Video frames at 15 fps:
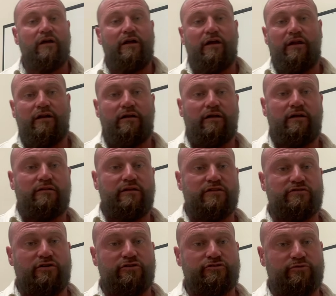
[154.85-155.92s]
In
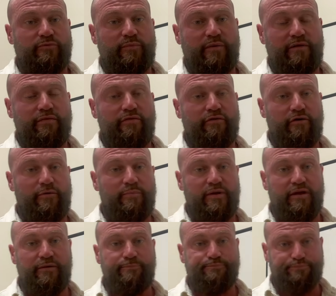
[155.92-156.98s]
testosterone replacement
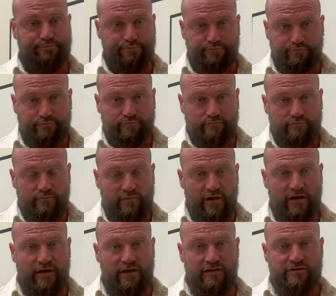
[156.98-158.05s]
therapy,
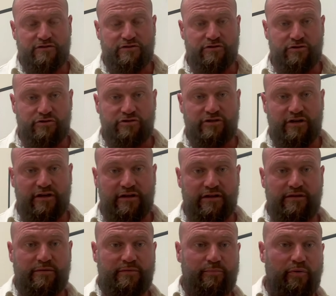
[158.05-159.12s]
it is usually
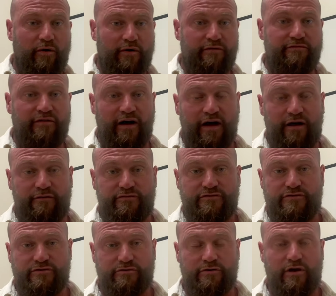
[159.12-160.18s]
0.5
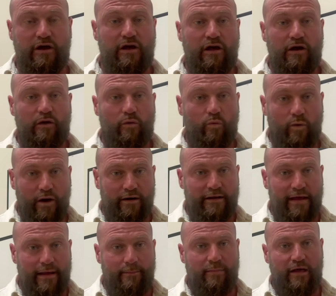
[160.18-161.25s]
to 1
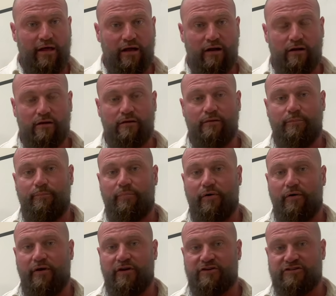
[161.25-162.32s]
ml
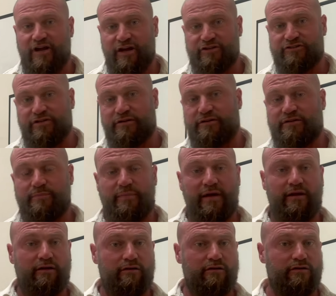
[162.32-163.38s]
per injection,
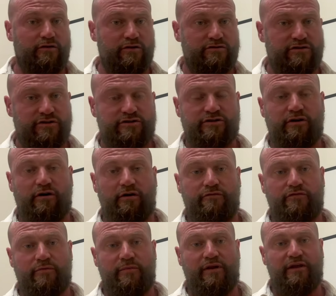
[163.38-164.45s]
depending on the dosage of
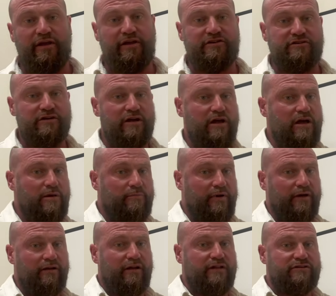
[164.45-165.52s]
the medication. But
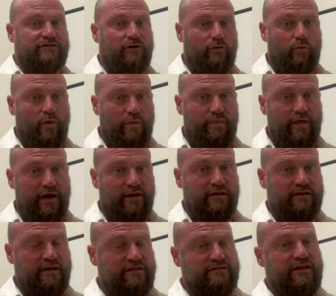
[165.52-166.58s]
let's go with that.
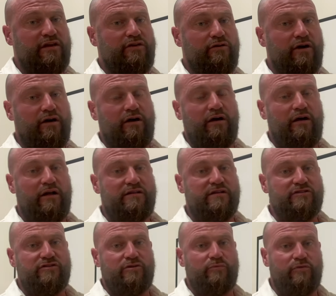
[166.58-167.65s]
Let's
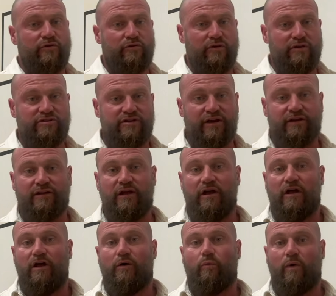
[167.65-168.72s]
assume you inject
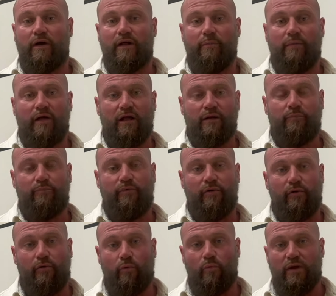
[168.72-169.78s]
1 ml
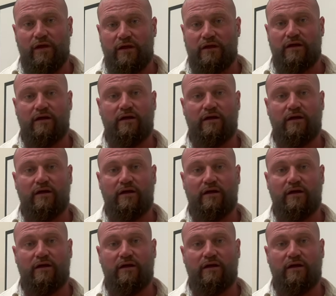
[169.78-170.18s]
per week.